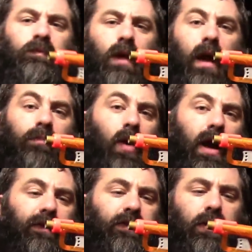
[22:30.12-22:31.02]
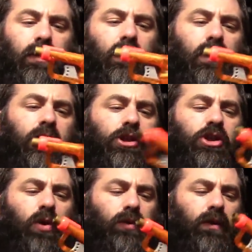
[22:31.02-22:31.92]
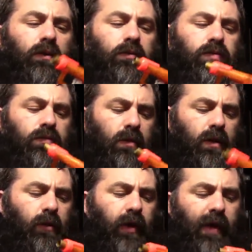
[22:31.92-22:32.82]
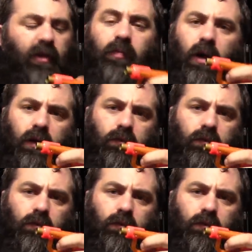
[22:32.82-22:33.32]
a brassed jolt It's a heavy spring.